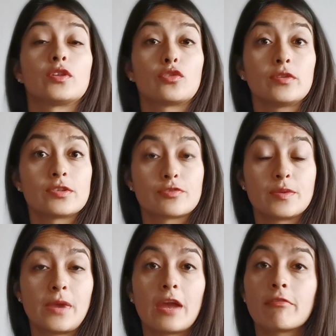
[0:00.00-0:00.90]
the
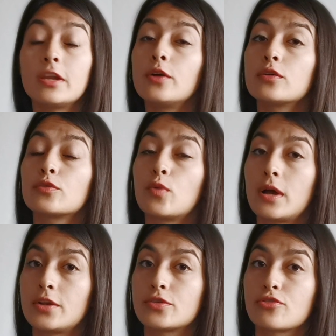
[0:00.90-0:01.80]
Sodastream, I really also
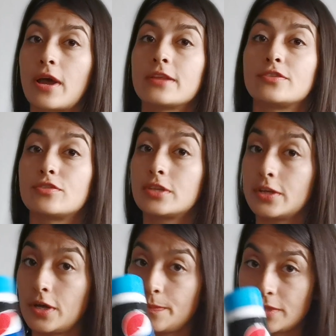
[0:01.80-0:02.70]
wanted to try the
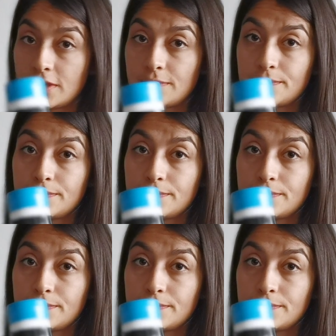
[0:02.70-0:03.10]
syrups.